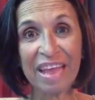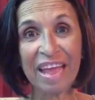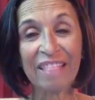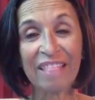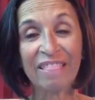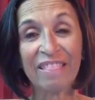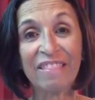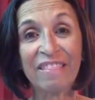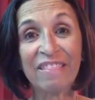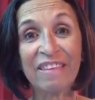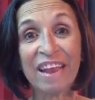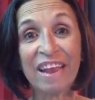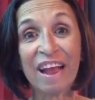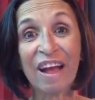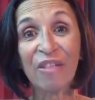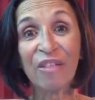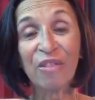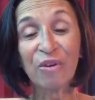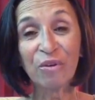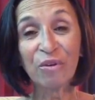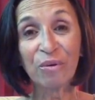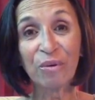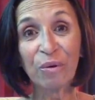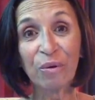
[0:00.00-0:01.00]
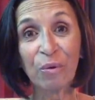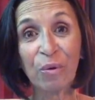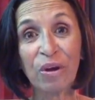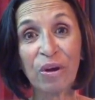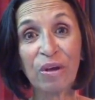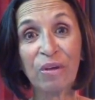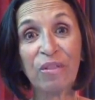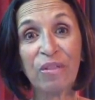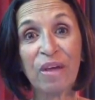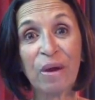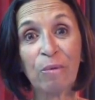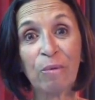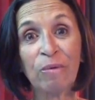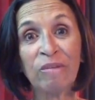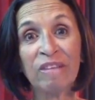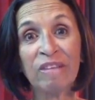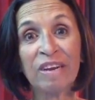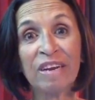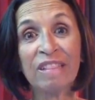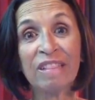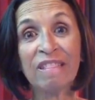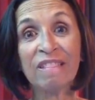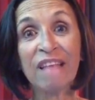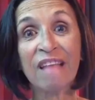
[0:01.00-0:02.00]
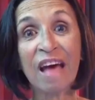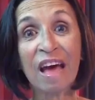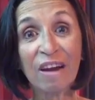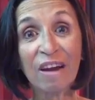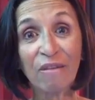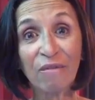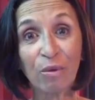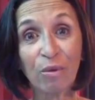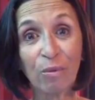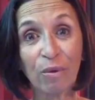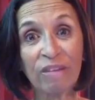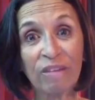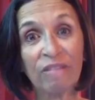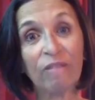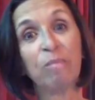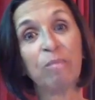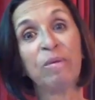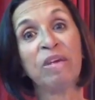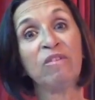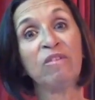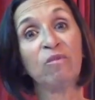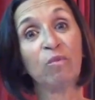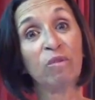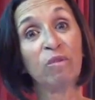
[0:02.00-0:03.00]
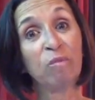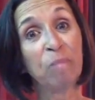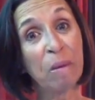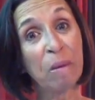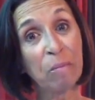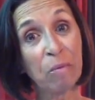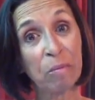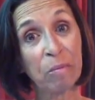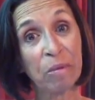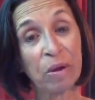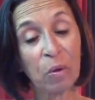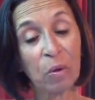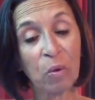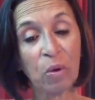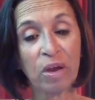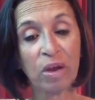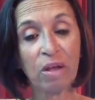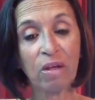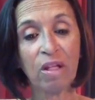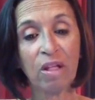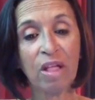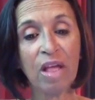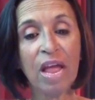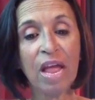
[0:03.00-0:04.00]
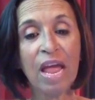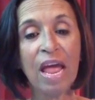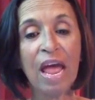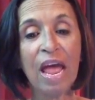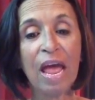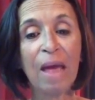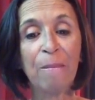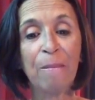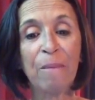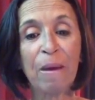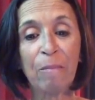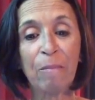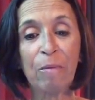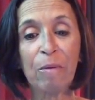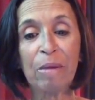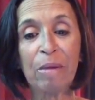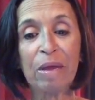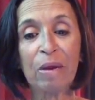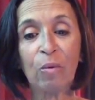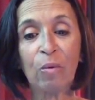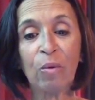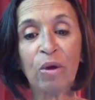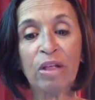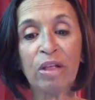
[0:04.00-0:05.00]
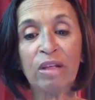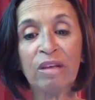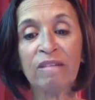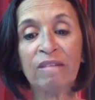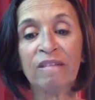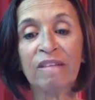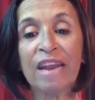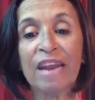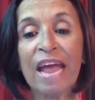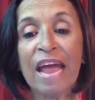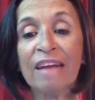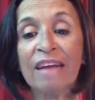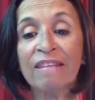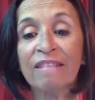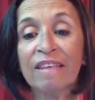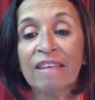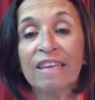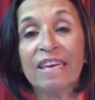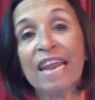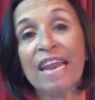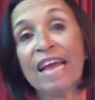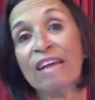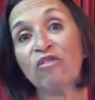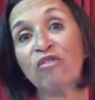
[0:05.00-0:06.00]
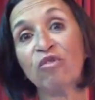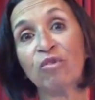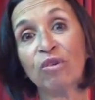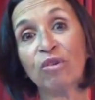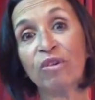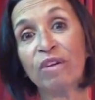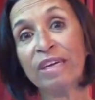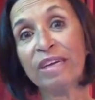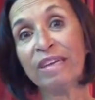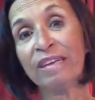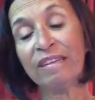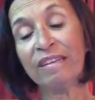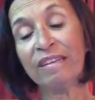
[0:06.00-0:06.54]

And then the other oil that was in a lot of the recipes was peppermint oil. And peppermint oil is an excellent natural